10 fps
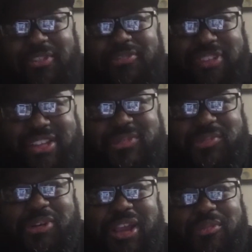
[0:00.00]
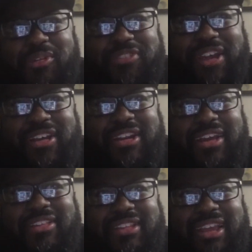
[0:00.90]
a festival, and we found
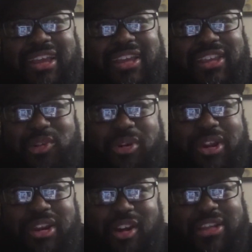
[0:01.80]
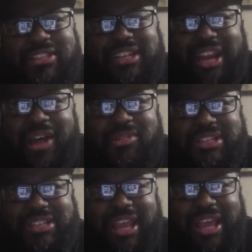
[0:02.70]
out that you were in Arlington and I was
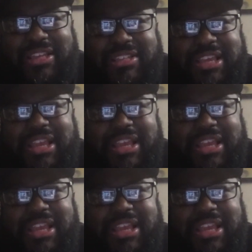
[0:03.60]
in Dallas.